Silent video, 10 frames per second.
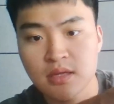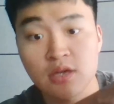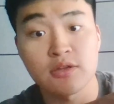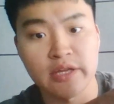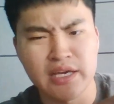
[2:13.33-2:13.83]

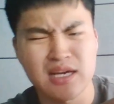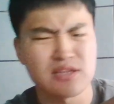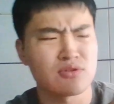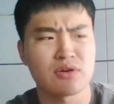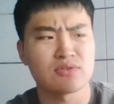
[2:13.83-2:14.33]
tunneling.
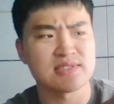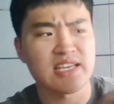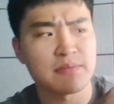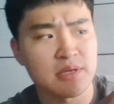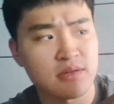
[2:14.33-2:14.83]
I don't know how to
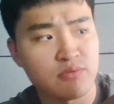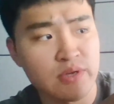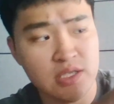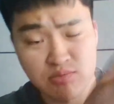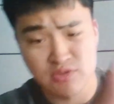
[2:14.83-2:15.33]
say it, but
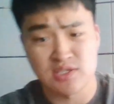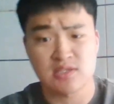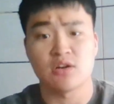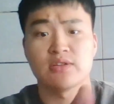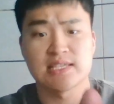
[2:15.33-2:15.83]
we
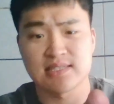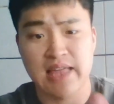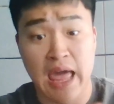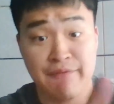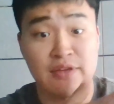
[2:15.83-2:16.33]
just call it as
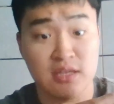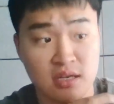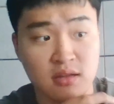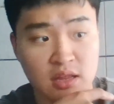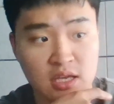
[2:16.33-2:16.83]
a FN
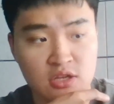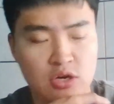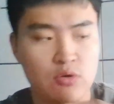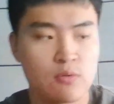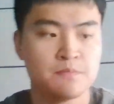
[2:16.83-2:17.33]
tunneling.
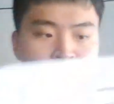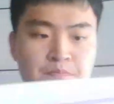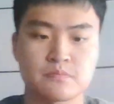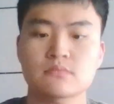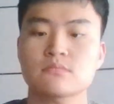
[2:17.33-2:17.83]

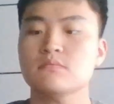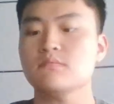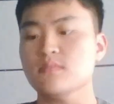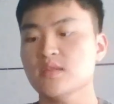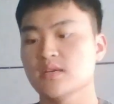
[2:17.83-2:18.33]

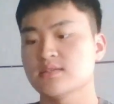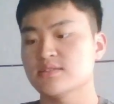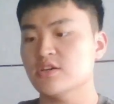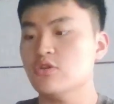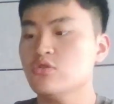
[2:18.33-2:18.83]

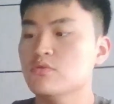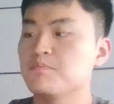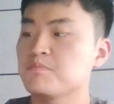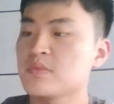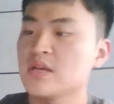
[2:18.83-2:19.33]

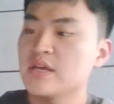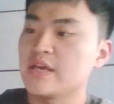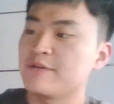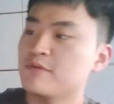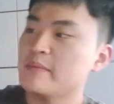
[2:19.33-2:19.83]
So
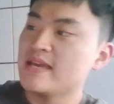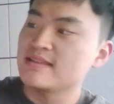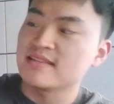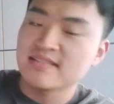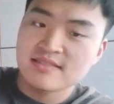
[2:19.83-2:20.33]
if we
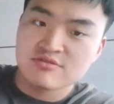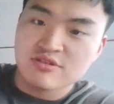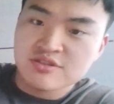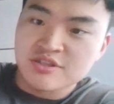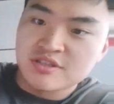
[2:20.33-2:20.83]
made these
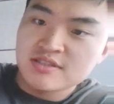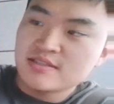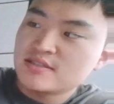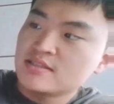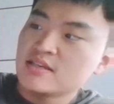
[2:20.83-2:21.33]

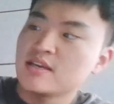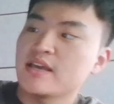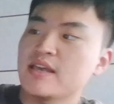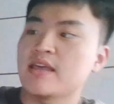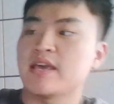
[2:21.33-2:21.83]
structures,
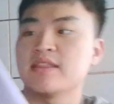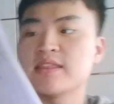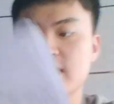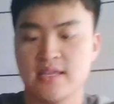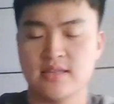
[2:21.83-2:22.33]

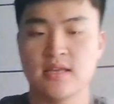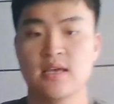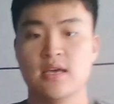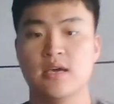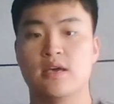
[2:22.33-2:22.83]
and then
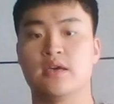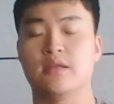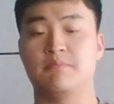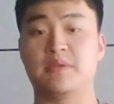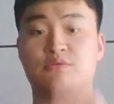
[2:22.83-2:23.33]

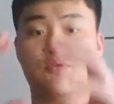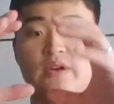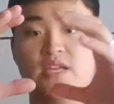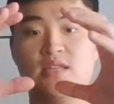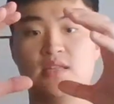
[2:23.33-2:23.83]
and
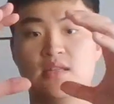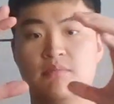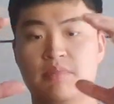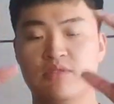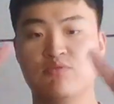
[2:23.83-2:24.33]
between
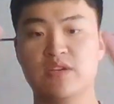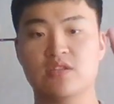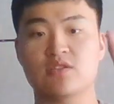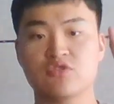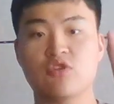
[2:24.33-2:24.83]

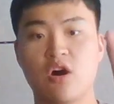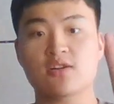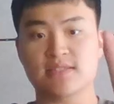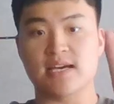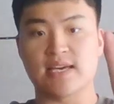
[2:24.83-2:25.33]
the two
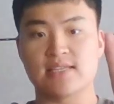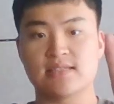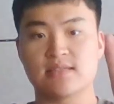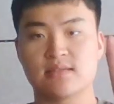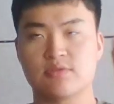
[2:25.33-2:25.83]

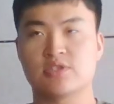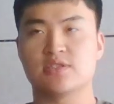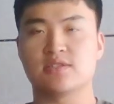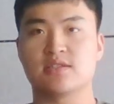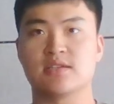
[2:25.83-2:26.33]
oxides,
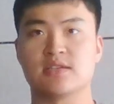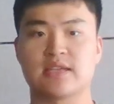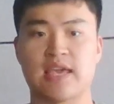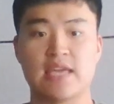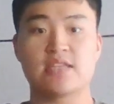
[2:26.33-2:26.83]
which is the
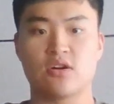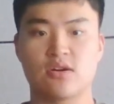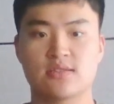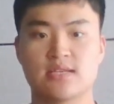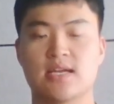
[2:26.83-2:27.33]
gate
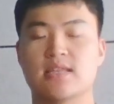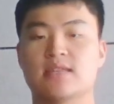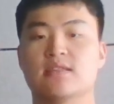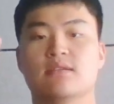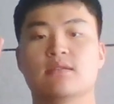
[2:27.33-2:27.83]
oxide
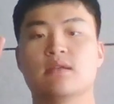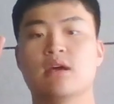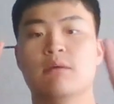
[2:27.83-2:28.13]
and the